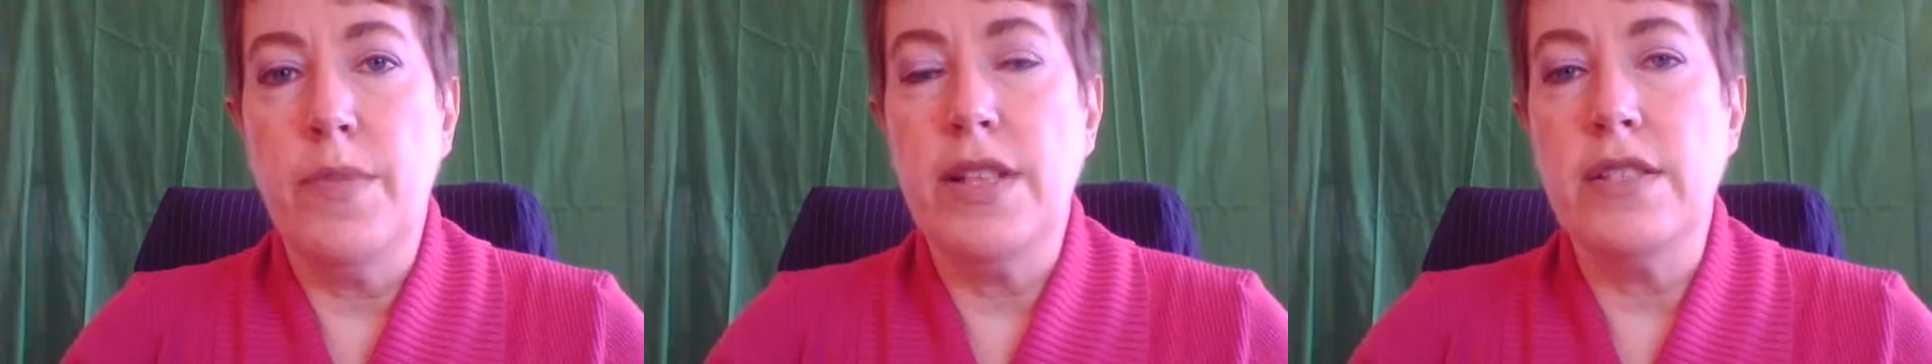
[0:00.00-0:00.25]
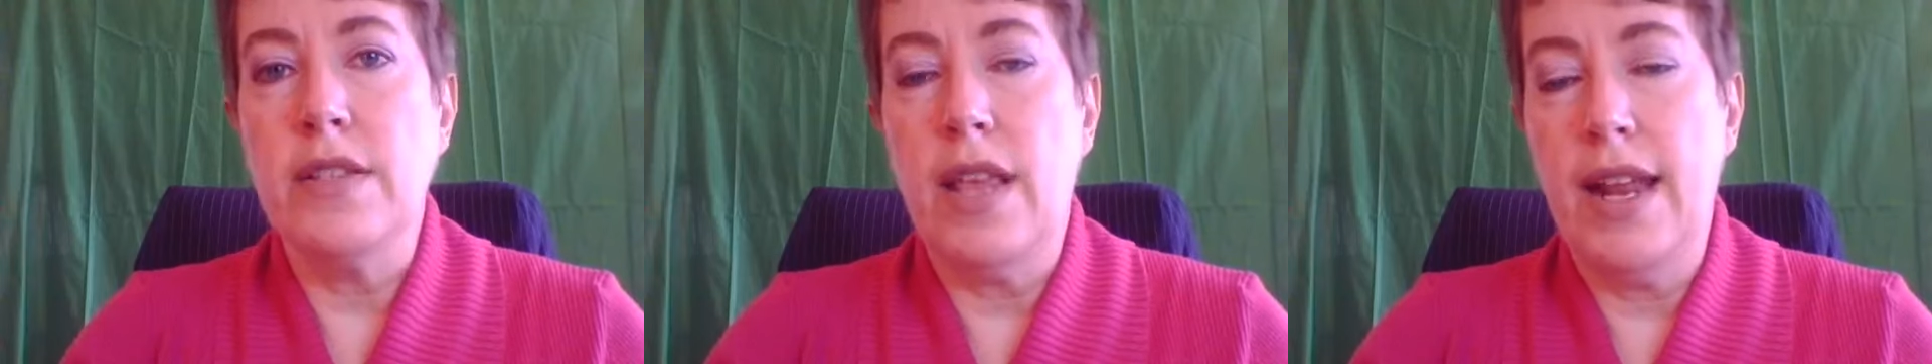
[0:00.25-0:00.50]

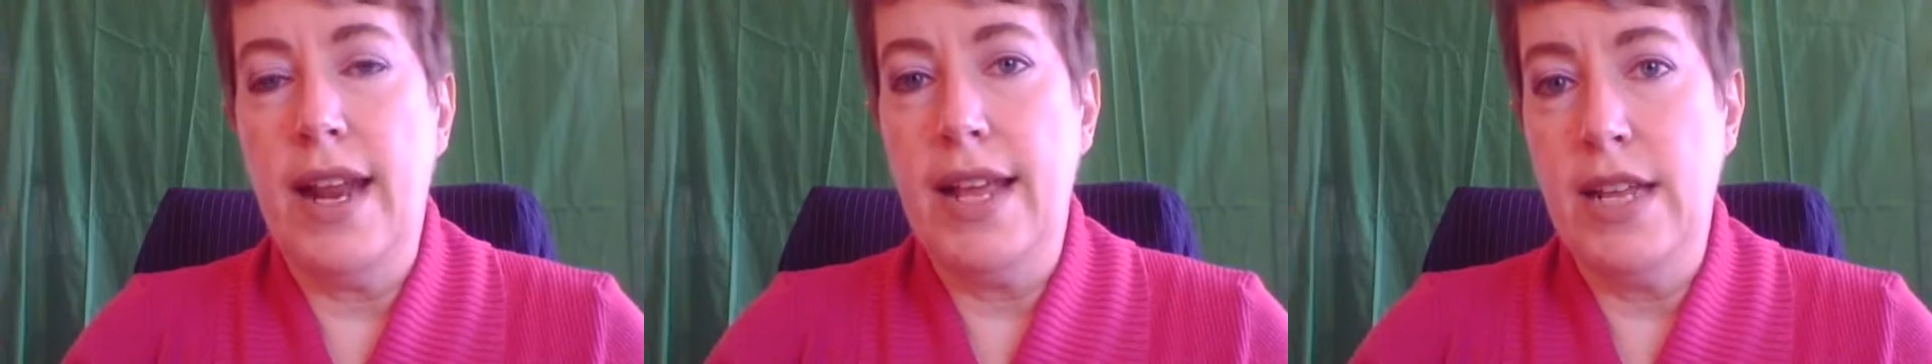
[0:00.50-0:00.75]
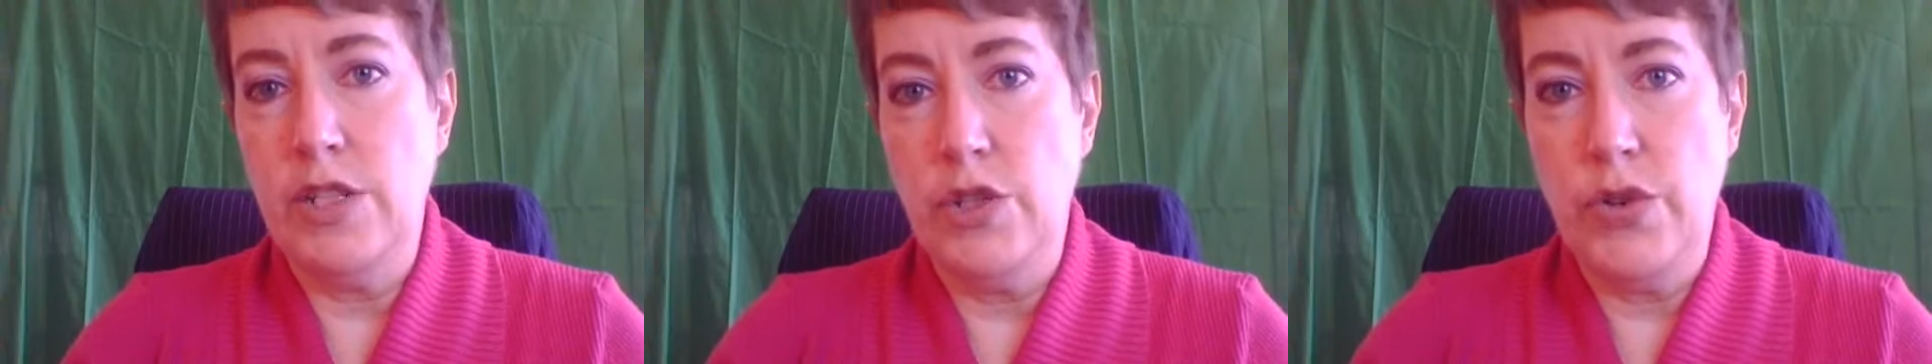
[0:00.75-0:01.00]
months at
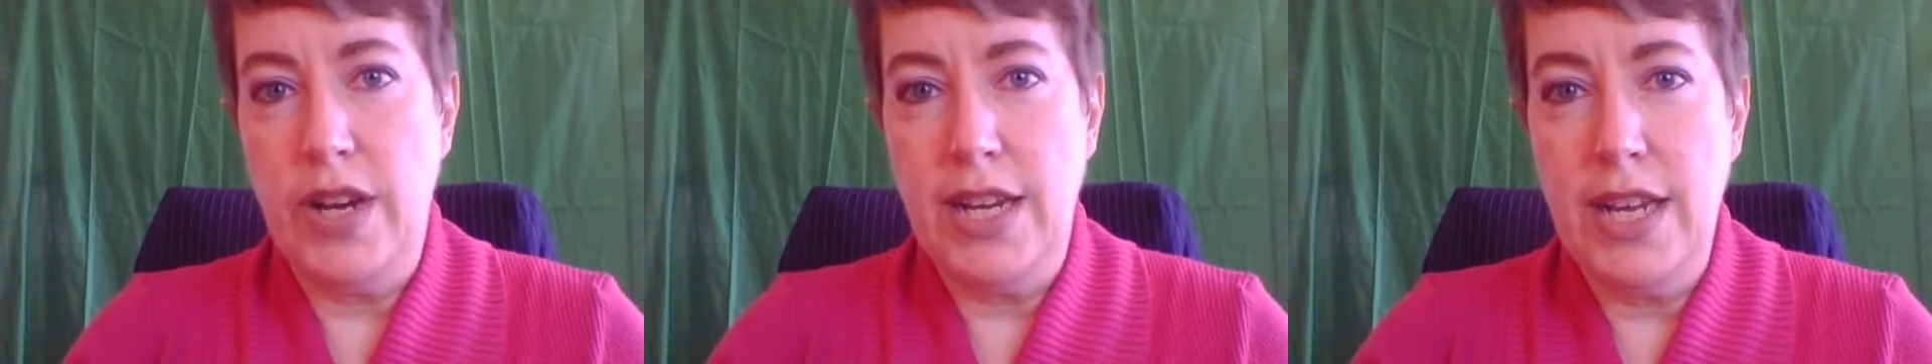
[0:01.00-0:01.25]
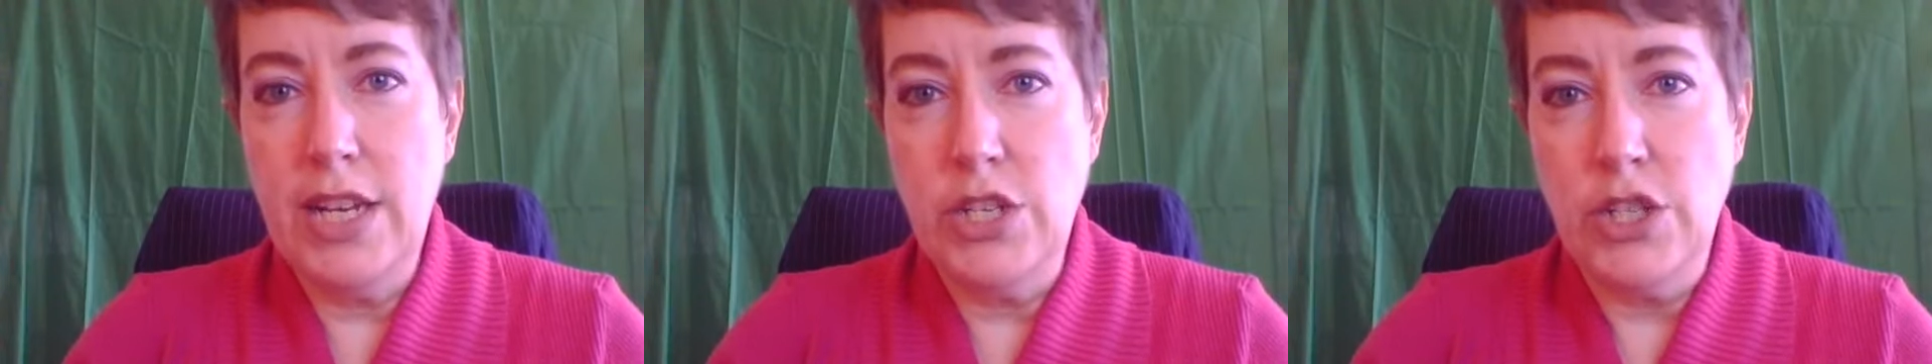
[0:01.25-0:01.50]
800 rand
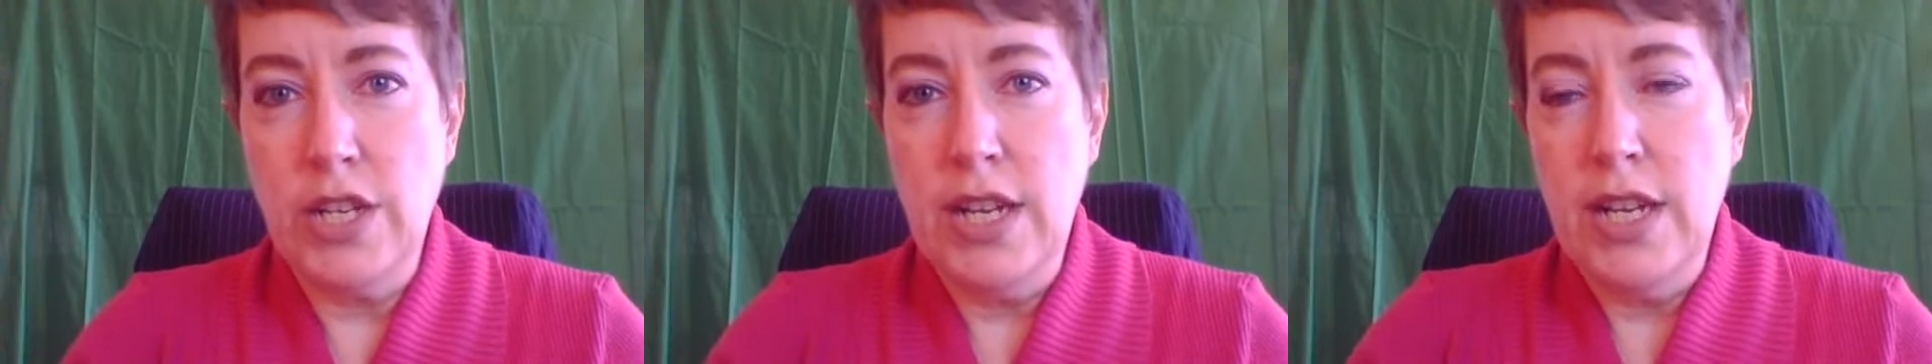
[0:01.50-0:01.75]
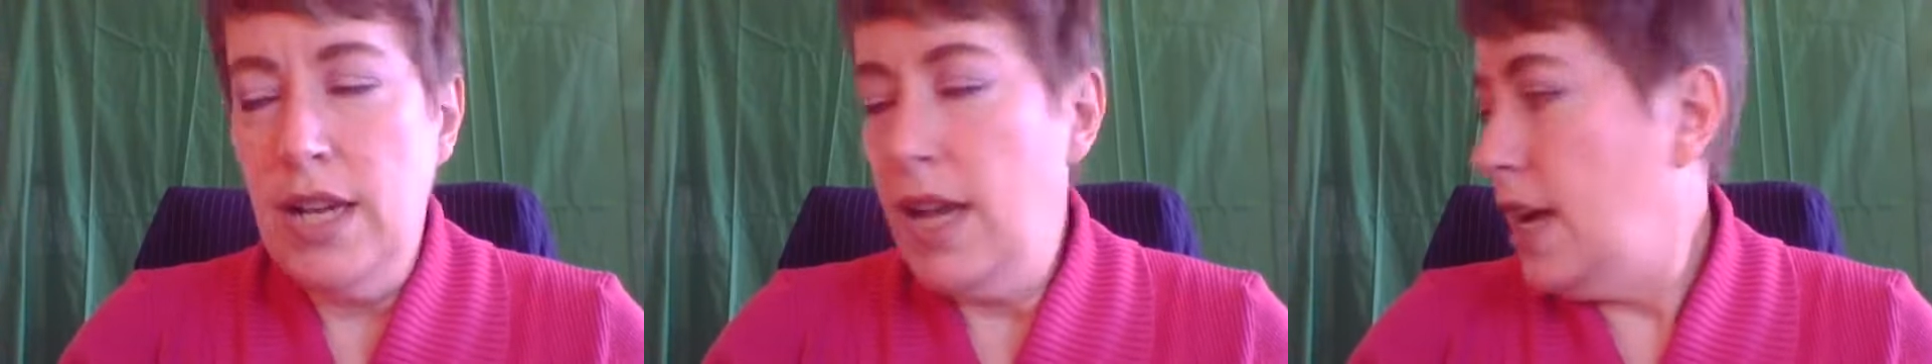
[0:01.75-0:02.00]
each.
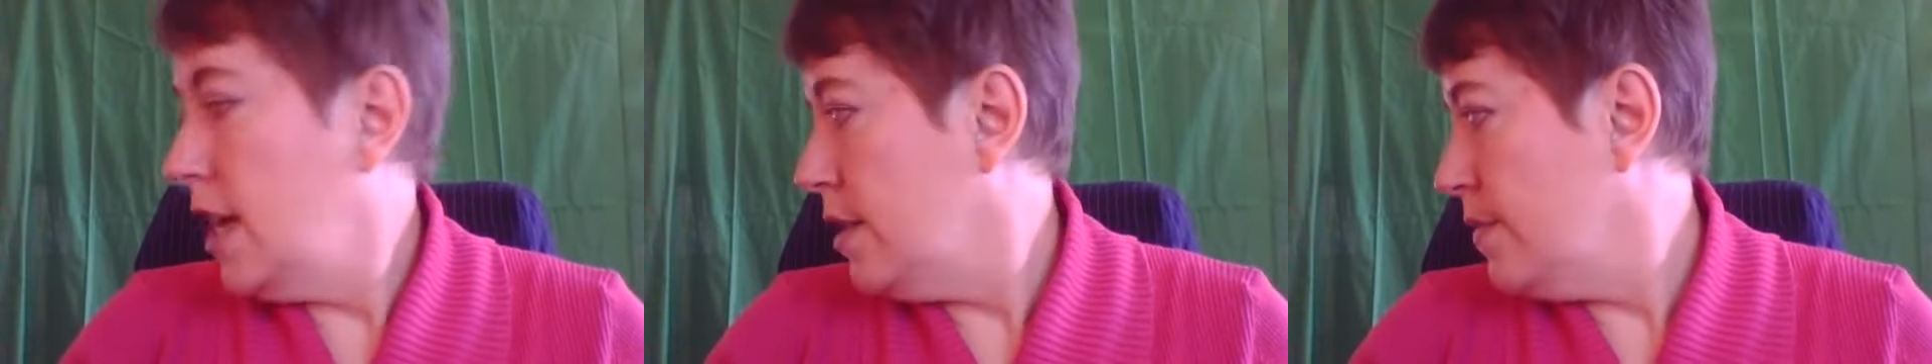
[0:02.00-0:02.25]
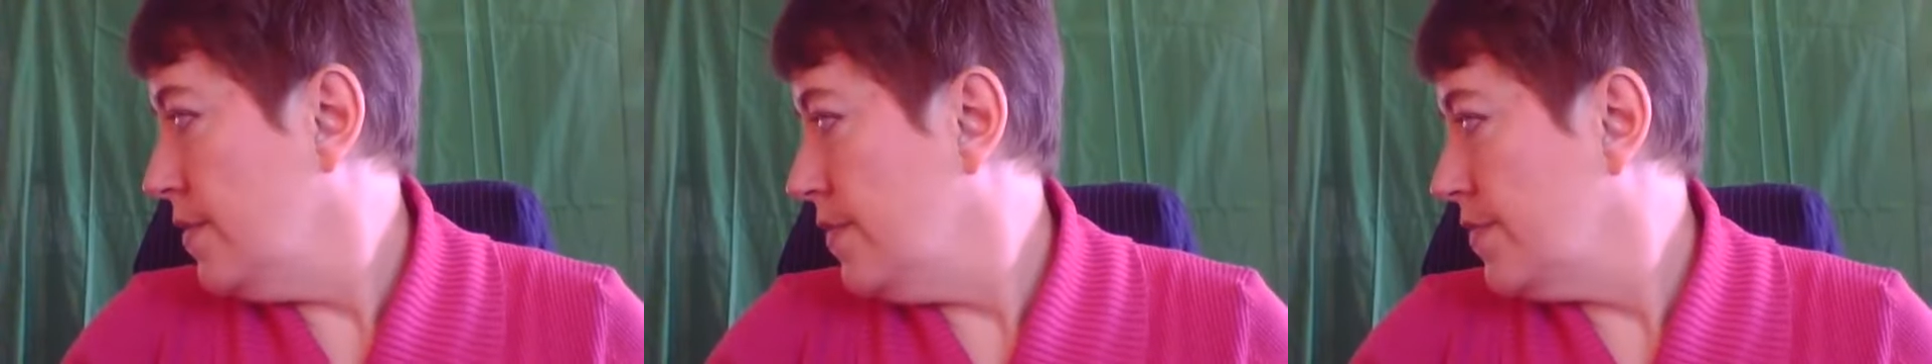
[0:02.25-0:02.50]

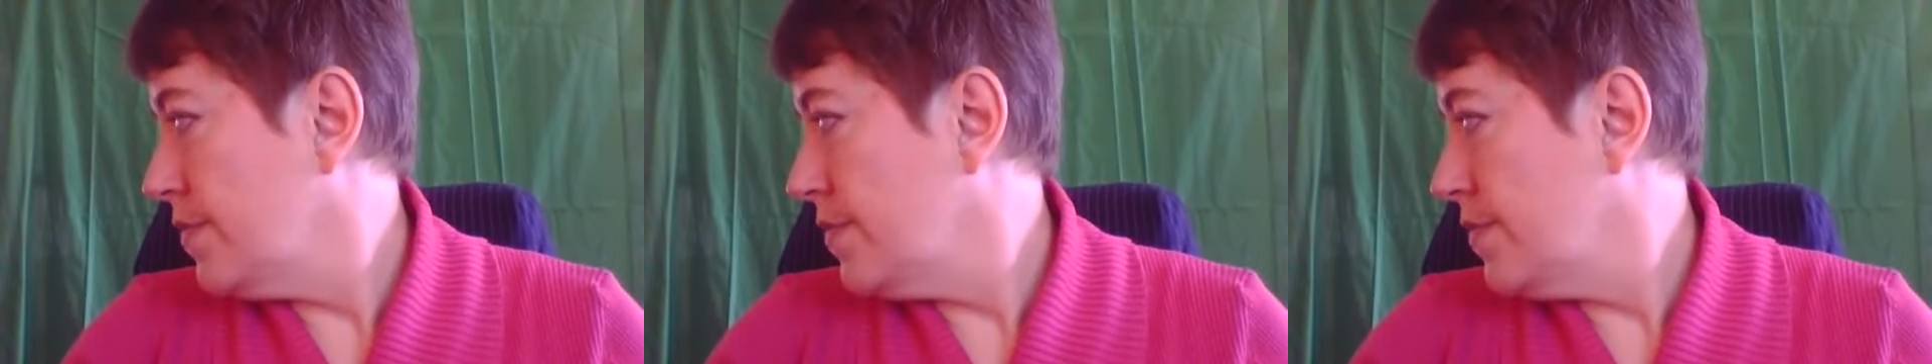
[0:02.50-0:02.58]
If